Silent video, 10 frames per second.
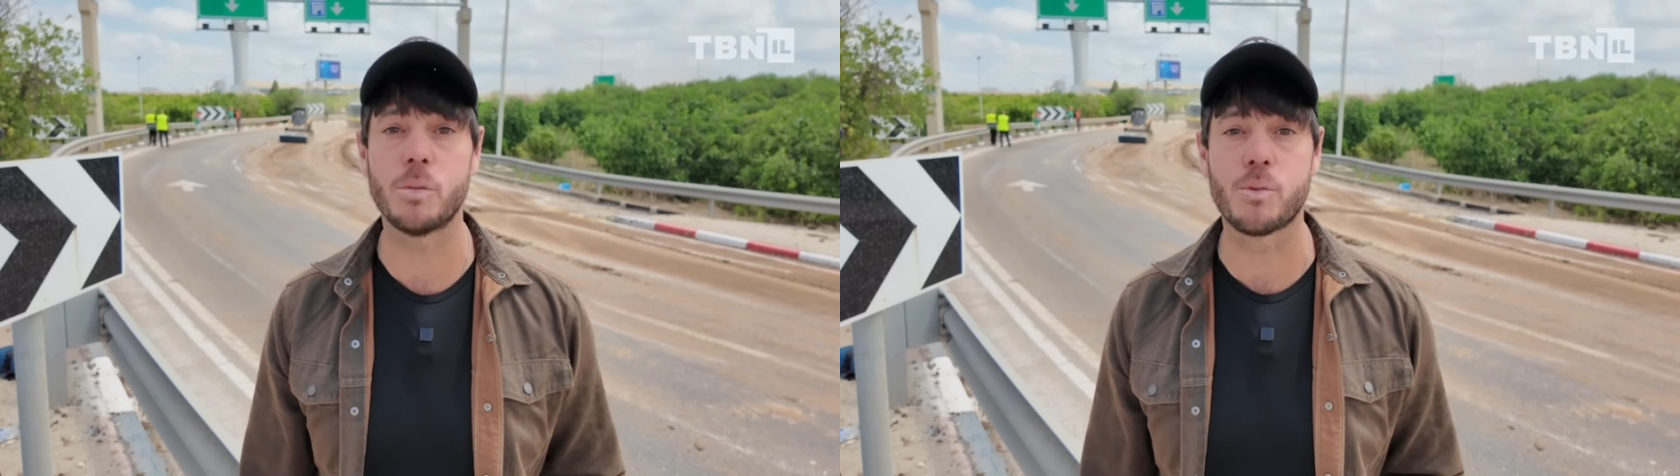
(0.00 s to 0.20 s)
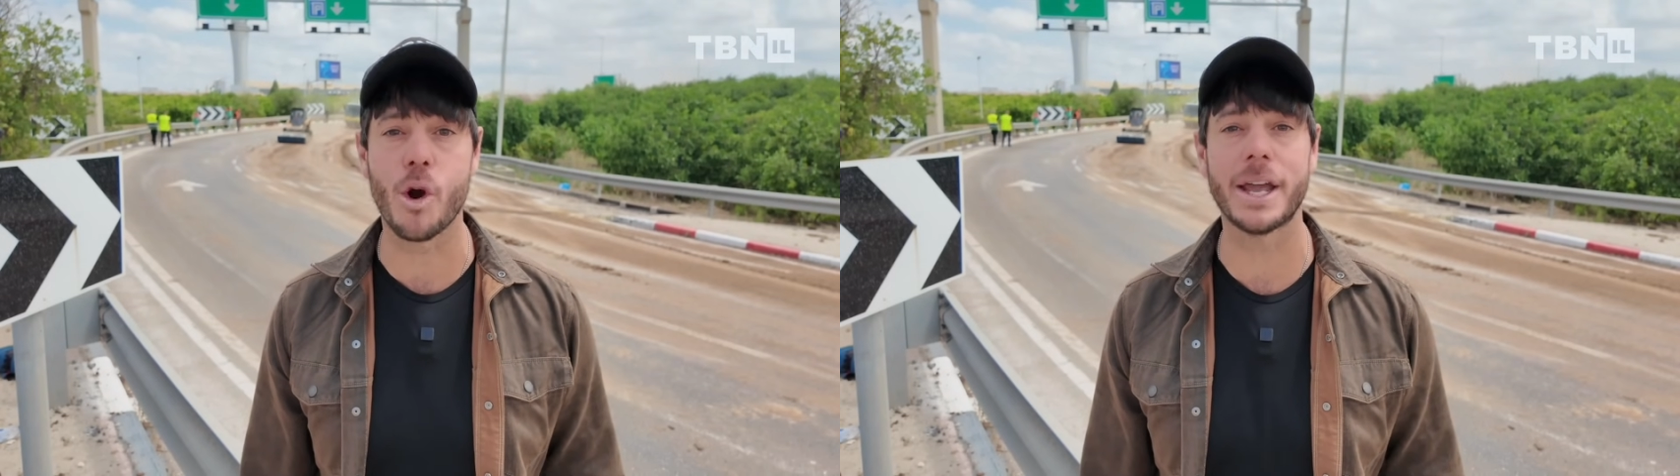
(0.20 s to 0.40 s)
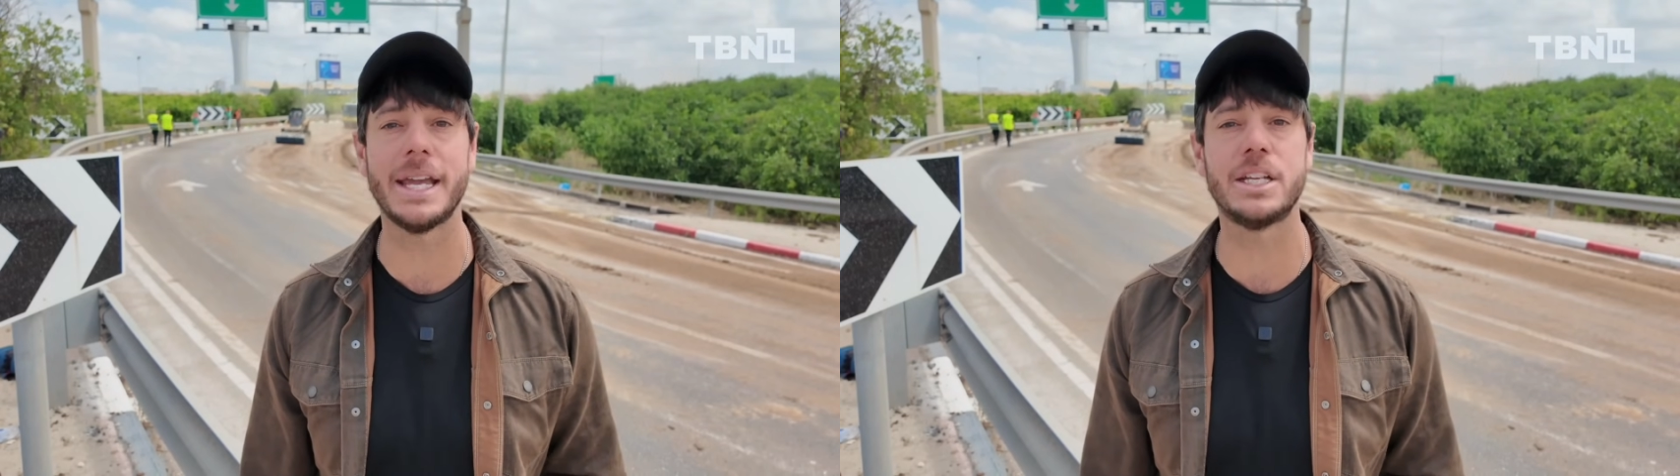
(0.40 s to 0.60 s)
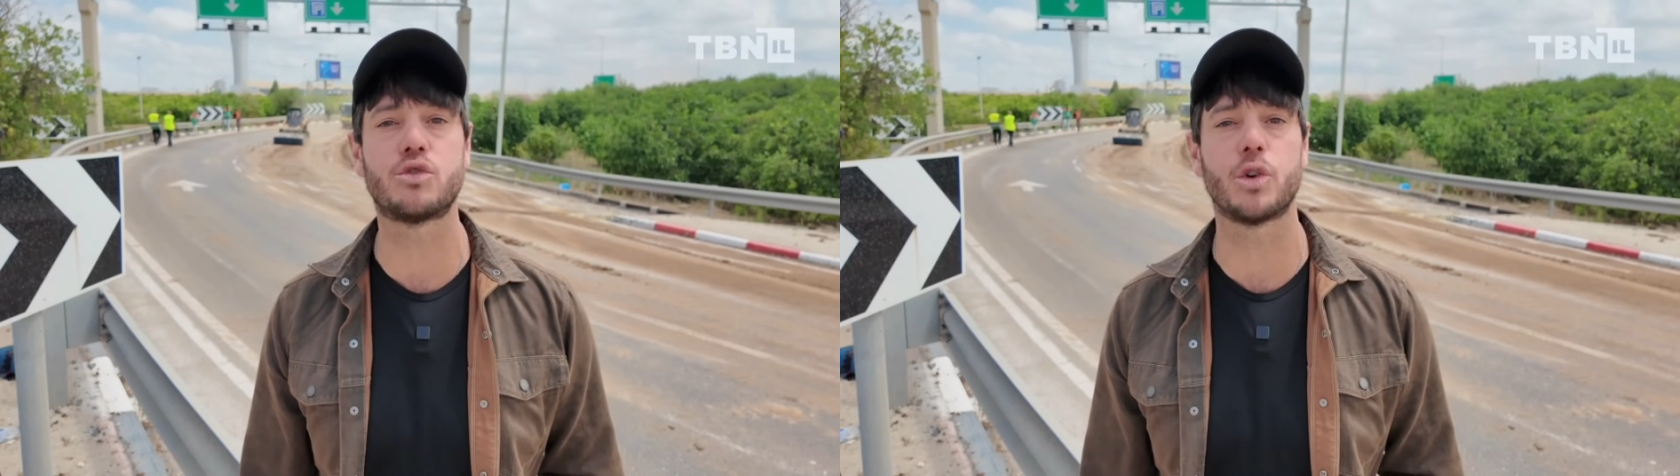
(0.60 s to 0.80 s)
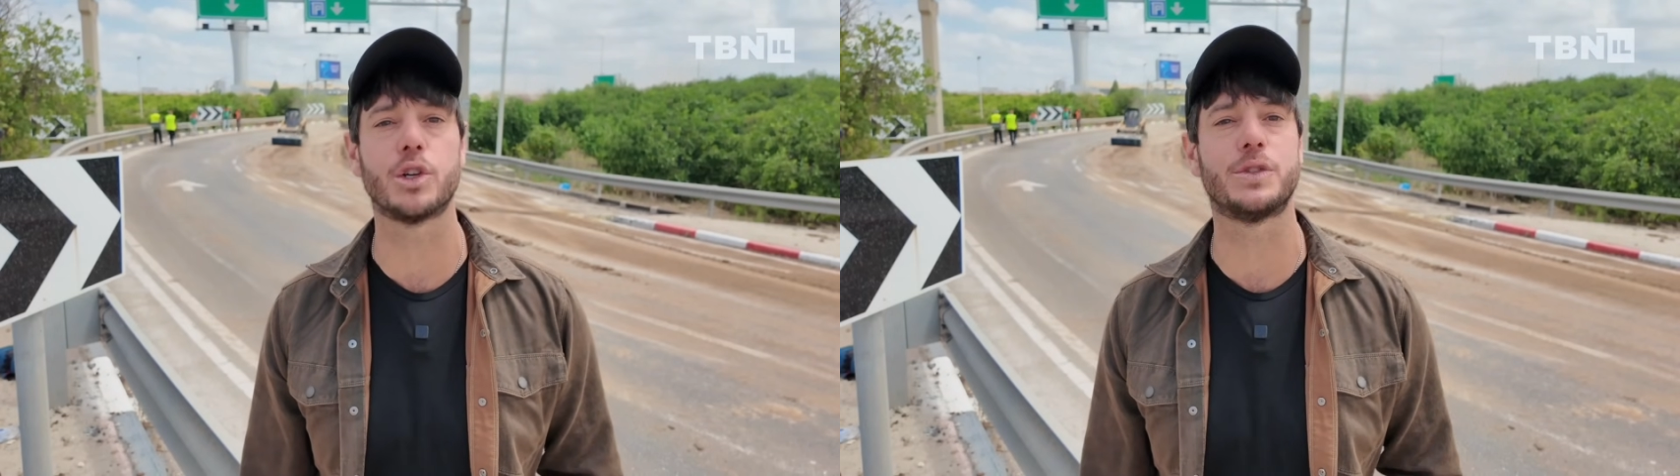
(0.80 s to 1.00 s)
to break
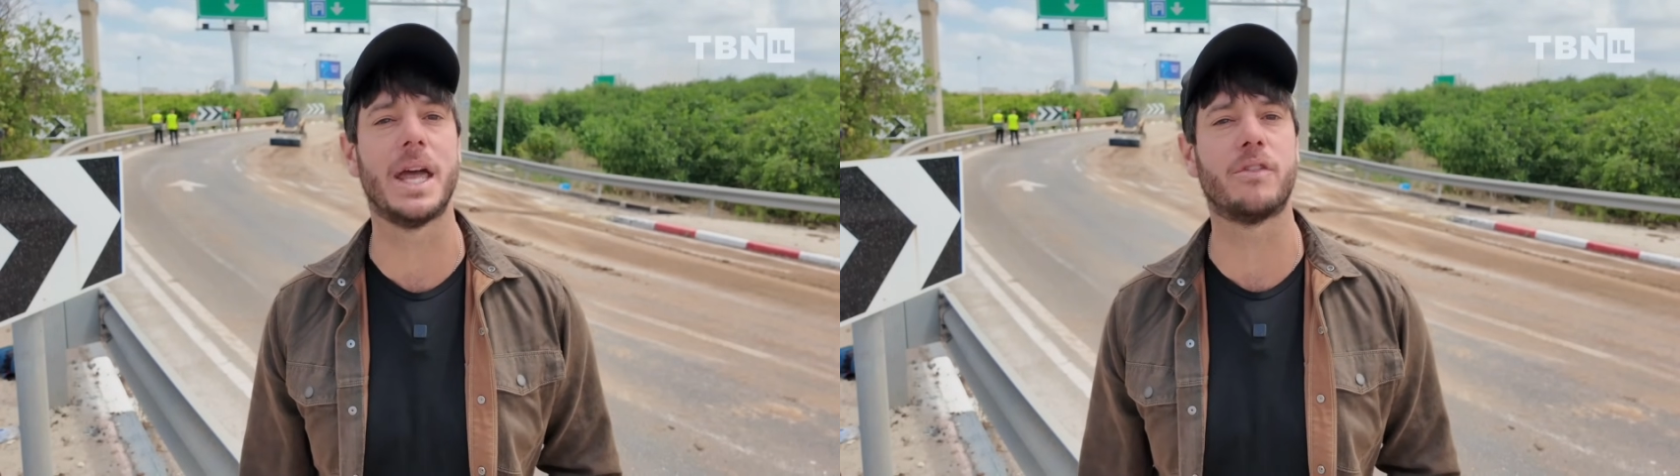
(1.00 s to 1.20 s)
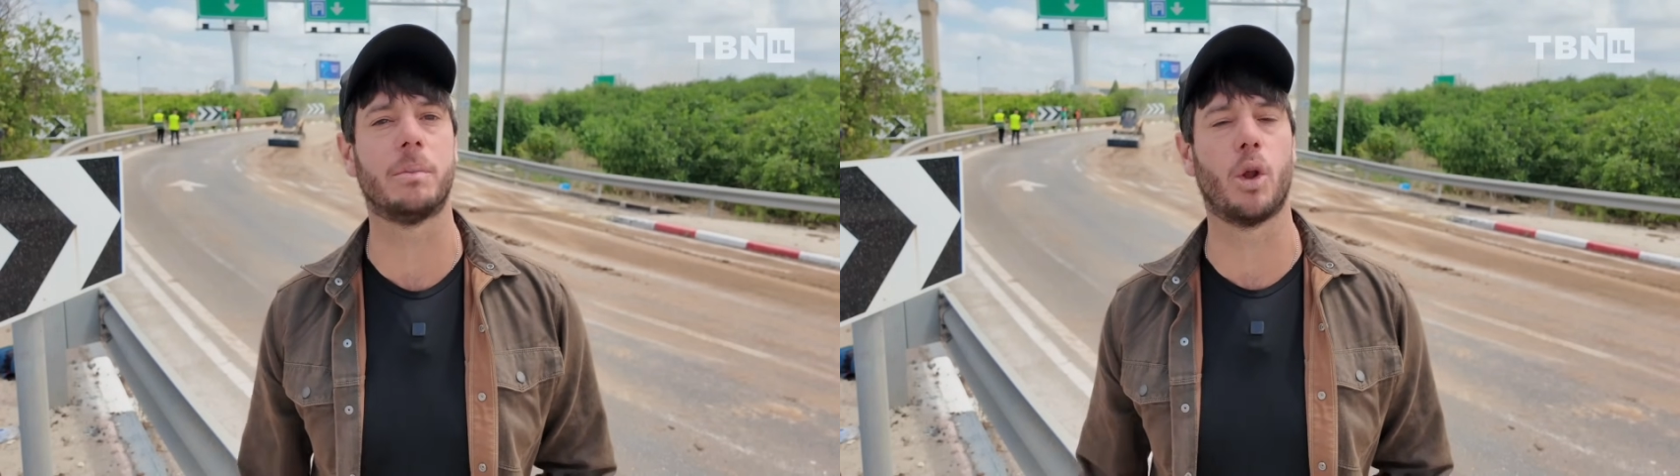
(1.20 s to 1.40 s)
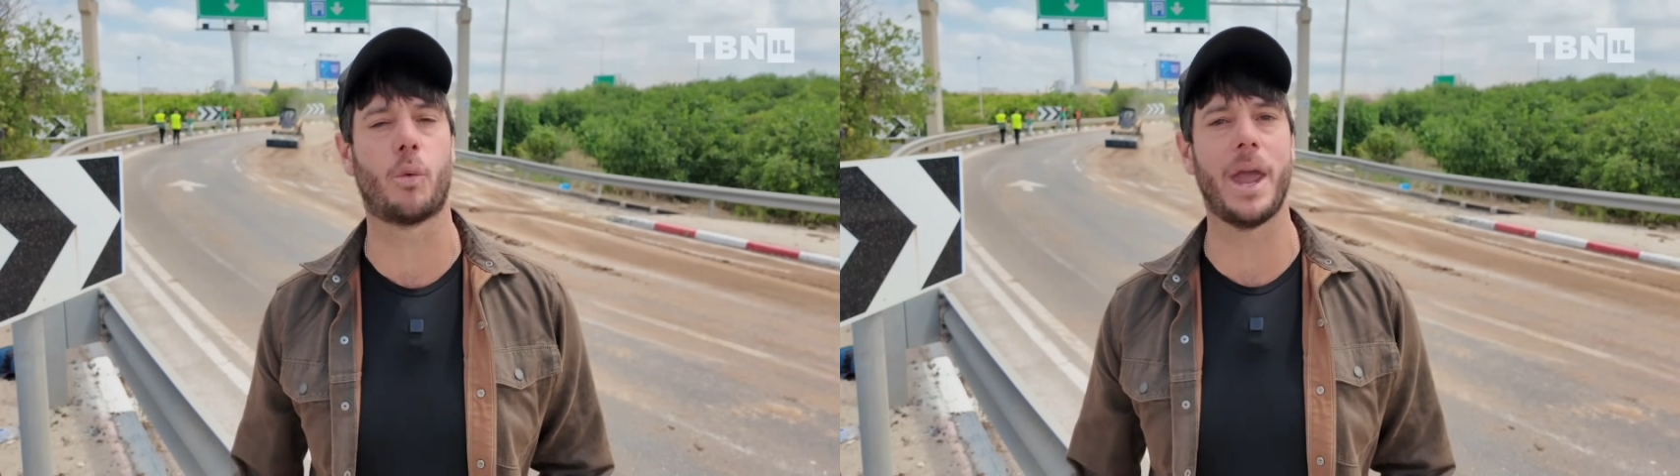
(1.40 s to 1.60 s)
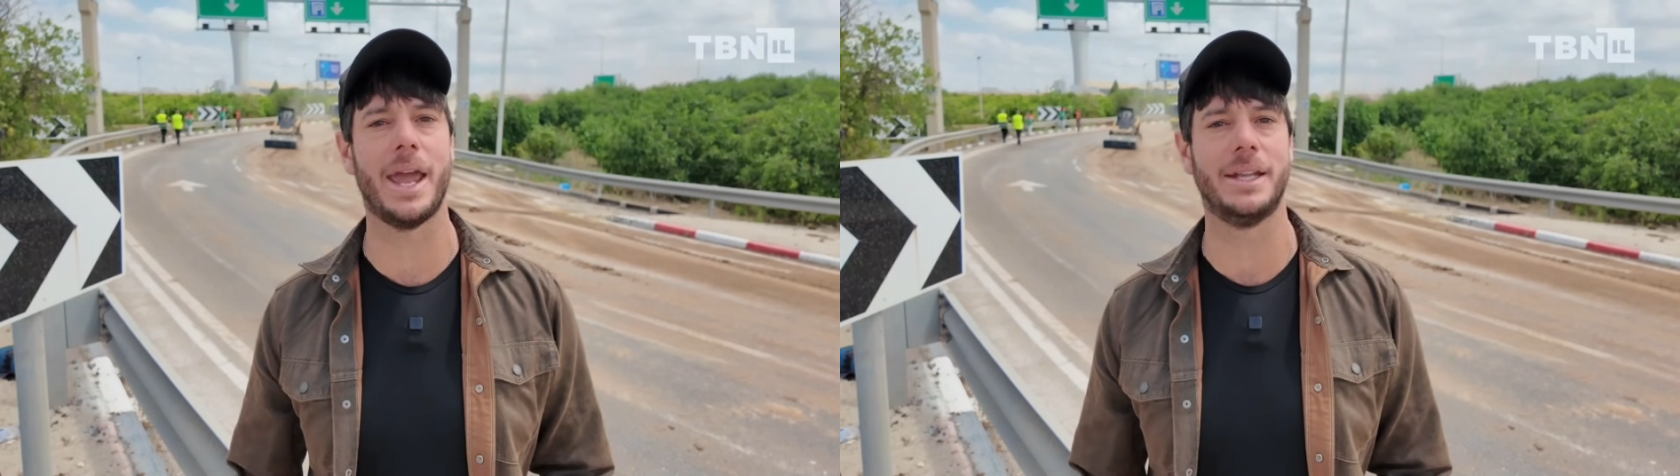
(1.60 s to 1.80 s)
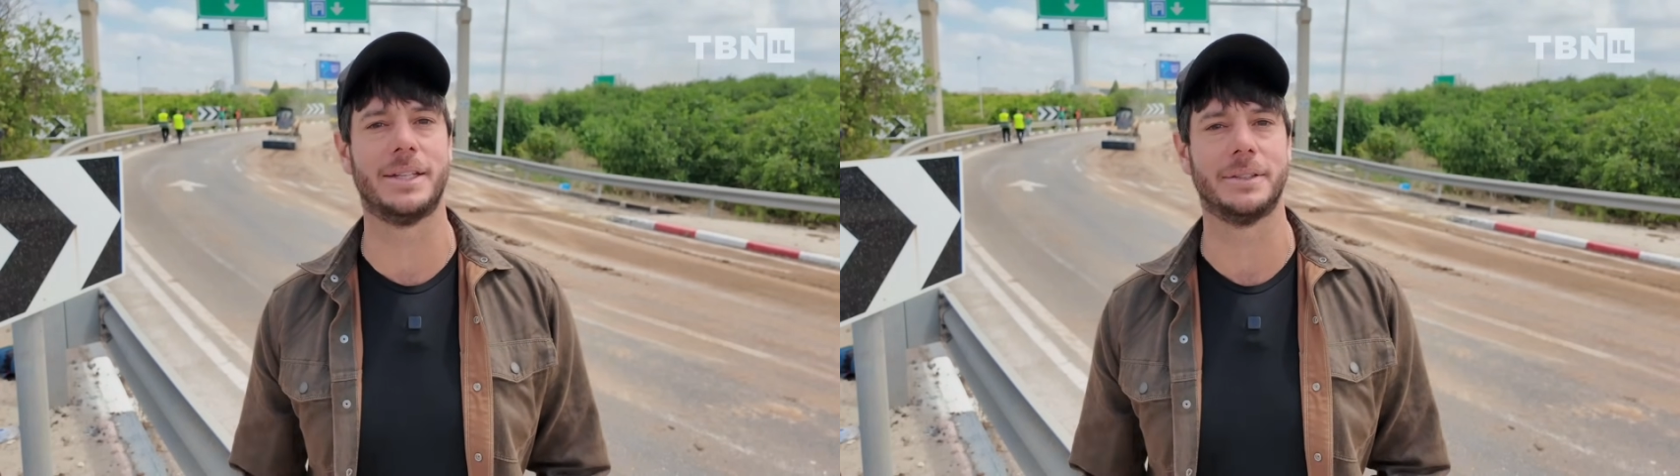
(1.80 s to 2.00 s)
Israel's naval blockade.